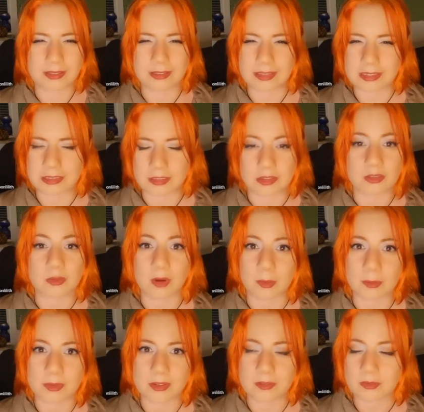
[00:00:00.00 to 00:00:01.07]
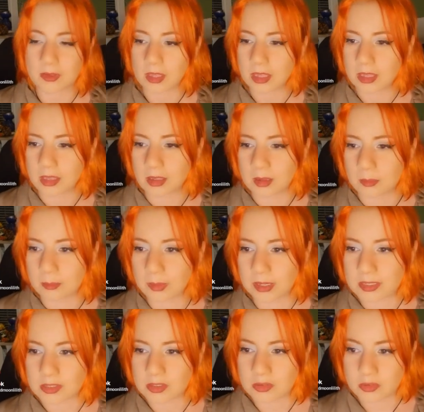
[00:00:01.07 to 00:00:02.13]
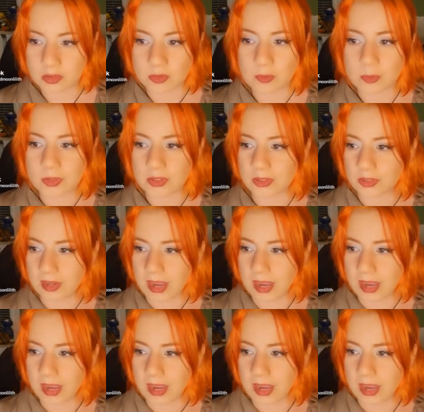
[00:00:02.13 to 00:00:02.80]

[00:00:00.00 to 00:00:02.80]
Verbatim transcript: like disruptive, but Jupiter